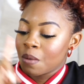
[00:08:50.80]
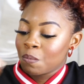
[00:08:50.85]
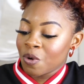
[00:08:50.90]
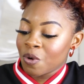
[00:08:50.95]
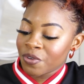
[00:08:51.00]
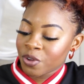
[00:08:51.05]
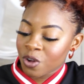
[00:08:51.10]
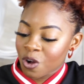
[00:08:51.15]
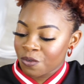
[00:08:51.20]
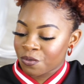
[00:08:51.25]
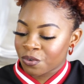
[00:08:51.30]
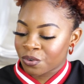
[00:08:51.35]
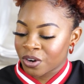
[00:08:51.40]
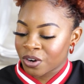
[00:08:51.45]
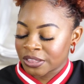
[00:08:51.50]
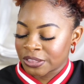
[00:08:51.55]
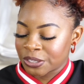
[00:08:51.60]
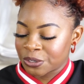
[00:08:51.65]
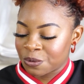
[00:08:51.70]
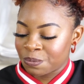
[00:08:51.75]
Moving over a
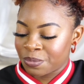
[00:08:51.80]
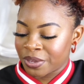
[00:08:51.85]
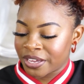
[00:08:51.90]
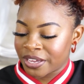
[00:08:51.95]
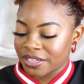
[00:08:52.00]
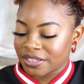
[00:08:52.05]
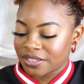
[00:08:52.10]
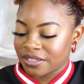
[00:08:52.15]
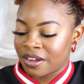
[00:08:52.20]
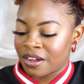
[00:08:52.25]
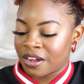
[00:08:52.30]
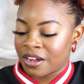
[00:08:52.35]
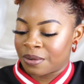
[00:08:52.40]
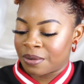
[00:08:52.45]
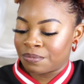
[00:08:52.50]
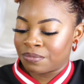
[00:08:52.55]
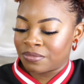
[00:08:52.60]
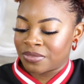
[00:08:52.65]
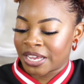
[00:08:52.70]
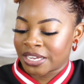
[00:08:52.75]
little bit,
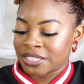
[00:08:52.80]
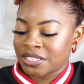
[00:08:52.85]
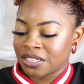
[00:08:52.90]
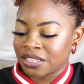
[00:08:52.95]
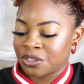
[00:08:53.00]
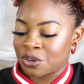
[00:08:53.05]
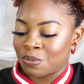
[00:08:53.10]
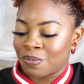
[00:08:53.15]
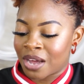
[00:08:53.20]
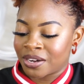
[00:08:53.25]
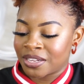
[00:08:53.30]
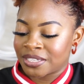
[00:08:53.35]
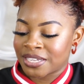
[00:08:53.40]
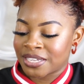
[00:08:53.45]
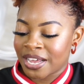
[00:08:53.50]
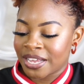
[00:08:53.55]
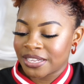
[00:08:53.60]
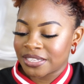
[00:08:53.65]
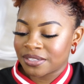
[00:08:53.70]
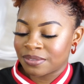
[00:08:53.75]
next to the little
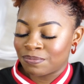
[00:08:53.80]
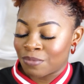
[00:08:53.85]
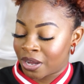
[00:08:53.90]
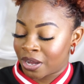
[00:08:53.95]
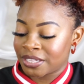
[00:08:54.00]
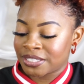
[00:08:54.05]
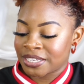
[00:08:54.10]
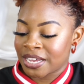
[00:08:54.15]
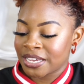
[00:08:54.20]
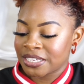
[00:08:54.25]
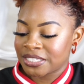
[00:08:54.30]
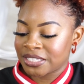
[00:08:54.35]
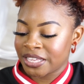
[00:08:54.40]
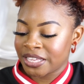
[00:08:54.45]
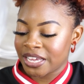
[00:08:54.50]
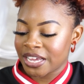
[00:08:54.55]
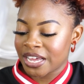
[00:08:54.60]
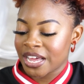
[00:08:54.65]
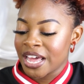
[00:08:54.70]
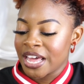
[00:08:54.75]
monetize
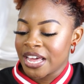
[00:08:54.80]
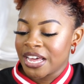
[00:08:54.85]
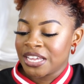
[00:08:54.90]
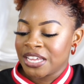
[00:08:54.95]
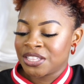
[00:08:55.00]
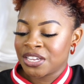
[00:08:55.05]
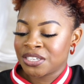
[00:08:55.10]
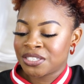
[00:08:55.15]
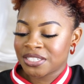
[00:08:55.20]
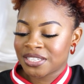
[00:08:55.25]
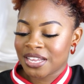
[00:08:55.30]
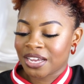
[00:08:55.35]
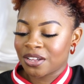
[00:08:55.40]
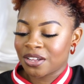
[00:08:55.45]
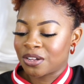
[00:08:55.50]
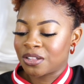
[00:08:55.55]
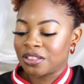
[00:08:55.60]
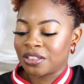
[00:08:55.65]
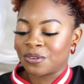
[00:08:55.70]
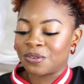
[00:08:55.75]
thing, there's just like a
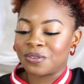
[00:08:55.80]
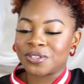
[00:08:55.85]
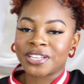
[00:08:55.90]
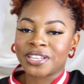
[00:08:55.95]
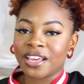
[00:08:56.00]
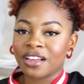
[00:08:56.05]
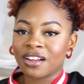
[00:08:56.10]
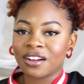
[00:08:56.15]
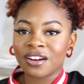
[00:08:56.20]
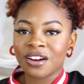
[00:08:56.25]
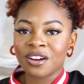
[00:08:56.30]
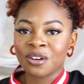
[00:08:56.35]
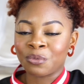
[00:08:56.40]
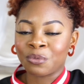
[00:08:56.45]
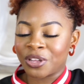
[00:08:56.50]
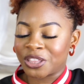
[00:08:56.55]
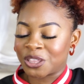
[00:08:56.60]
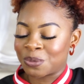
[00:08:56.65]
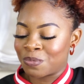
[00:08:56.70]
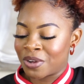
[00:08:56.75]
clothes hanger
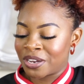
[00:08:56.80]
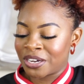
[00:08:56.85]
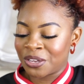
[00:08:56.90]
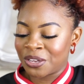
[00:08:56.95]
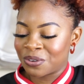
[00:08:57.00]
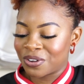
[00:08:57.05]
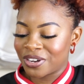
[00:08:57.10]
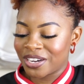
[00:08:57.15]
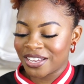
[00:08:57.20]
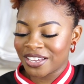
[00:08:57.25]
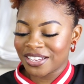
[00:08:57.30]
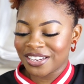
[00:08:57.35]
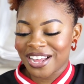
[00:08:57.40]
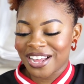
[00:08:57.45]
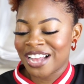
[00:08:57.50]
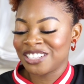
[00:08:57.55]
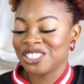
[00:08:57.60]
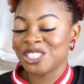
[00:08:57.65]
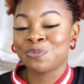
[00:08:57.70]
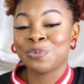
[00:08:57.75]
with money on it.
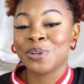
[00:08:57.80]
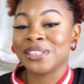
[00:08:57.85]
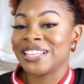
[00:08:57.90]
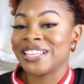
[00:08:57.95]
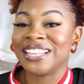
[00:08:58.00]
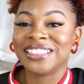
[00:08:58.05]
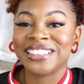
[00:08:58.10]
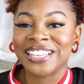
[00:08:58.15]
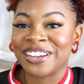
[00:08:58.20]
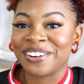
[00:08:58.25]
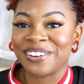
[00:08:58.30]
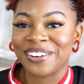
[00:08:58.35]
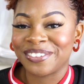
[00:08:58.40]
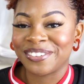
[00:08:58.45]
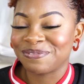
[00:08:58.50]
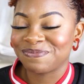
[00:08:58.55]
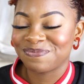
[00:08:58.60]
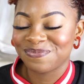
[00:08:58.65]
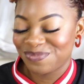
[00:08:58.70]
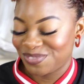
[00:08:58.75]
I just put that there
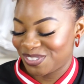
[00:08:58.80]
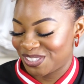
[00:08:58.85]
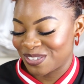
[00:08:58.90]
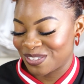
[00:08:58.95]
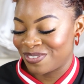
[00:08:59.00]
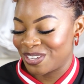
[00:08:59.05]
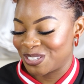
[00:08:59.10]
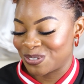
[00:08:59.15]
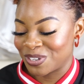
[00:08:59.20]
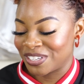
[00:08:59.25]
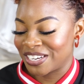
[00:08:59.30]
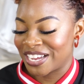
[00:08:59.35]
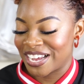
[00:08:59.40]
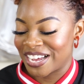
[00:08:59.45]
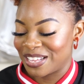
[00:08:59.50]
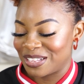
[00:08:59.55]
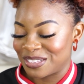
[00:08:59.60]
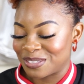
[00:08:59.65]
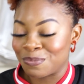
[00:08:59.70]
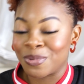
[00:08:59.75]
to
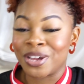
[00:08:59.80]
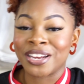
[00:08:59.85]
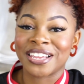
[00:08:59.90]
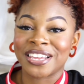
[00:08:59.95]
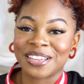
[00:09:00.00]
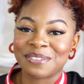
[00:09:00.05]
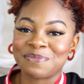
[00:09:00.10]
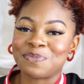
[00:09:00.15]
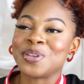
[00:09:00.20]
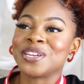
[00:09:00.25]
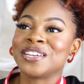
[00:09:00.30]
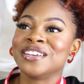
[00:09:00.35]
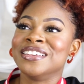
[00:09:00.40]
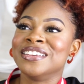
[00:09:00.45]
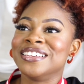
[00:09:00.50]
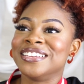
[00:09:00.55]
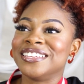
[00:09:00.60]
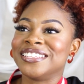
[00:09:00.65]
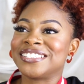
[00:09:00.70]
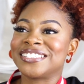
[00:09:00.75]
visualize money,
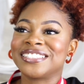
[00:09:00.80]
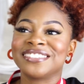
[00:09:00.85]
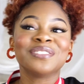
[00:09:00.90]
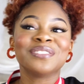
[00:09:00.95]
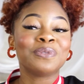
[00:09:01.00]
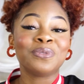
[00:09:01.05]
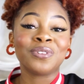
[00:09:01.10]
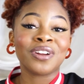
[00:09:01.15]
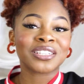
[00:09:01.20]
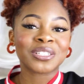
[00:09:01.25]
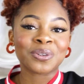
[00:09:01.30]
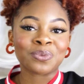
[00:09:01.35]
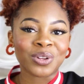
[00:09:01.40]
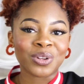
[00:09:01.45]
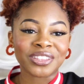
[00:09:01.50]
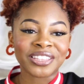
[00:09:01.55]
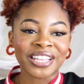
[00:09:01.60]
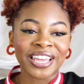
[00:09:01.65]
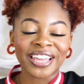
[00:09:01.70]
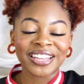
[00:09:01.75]
because who doesn't want
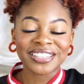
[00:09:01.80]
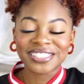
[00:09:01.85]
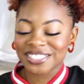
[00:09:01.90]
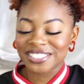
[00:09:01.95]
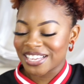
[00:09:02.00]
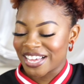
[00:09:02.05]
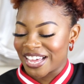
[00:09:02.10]
that?